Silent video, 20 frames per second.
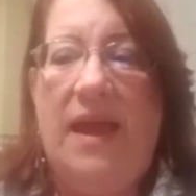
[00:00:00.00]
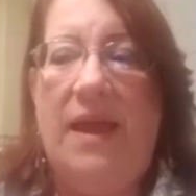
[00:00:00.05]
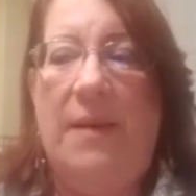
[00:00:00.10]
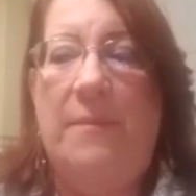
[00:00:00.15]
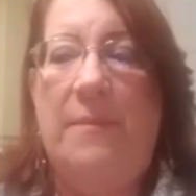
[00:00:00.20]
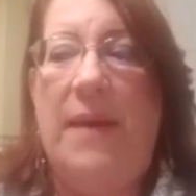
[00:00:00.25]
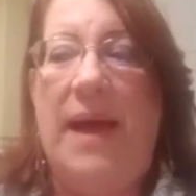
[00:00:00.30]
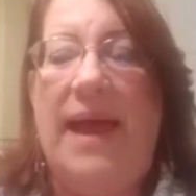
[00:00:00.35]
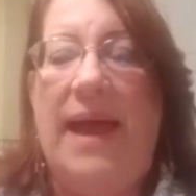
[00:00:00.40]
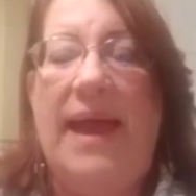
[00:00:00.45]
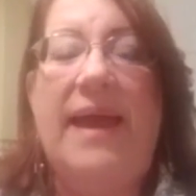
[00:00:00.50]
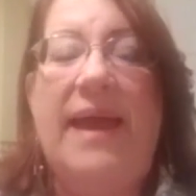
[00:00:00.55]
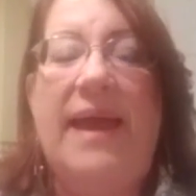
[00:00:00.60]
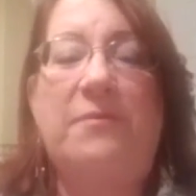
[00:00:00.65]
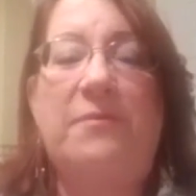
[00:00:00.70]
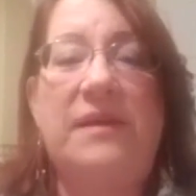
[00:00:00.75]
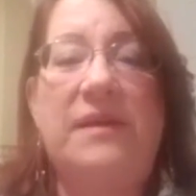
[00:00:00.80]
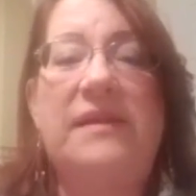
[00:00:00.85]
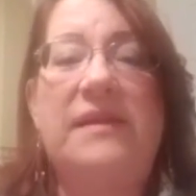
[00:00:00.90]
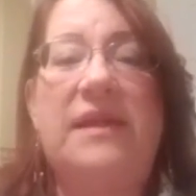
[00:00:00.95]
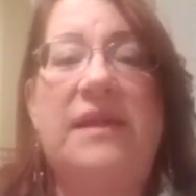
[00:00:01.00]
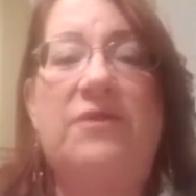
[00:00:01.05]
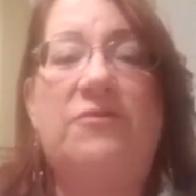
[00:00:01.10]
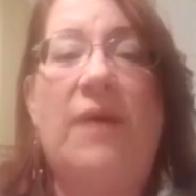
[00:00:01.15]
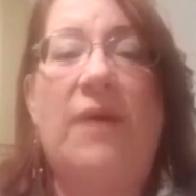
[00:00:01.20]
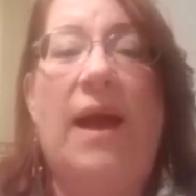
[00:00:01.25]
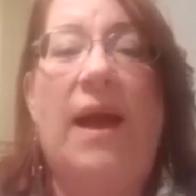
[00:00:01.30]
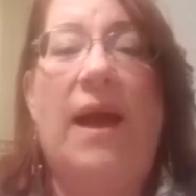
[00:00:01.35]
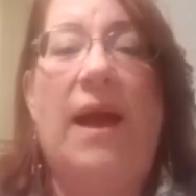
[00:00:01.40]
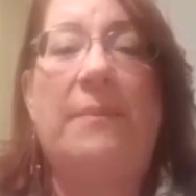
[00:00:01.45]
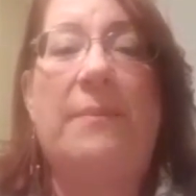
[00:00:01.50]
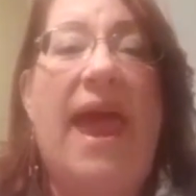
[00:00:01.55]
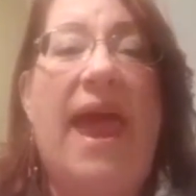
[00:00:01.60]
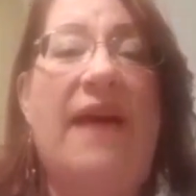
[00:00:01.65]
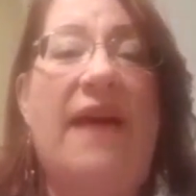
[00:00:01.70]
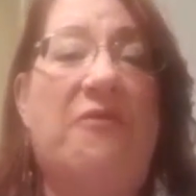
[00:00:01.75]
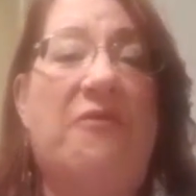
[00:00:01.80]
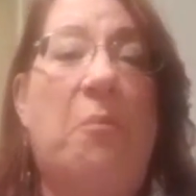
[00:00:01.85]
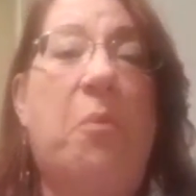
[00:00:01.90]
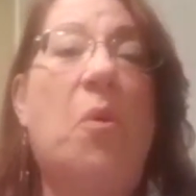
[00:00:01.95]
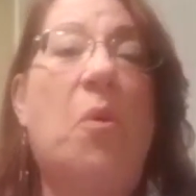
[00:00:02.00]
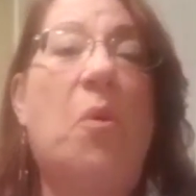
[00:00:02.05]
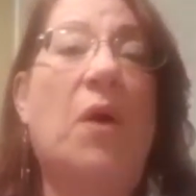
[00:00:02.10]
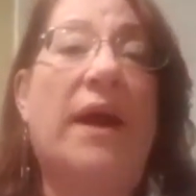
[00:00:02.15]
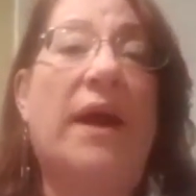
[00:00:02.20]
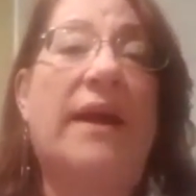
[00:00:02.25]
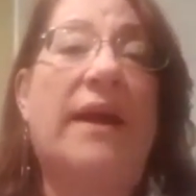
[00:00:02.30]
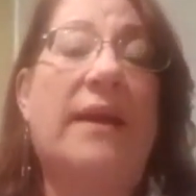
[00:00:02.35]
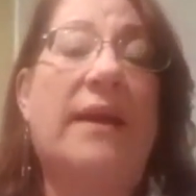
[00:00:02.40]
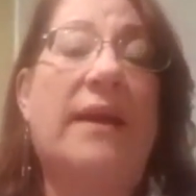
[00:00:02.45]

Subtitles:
my A1C dropped 0.5 point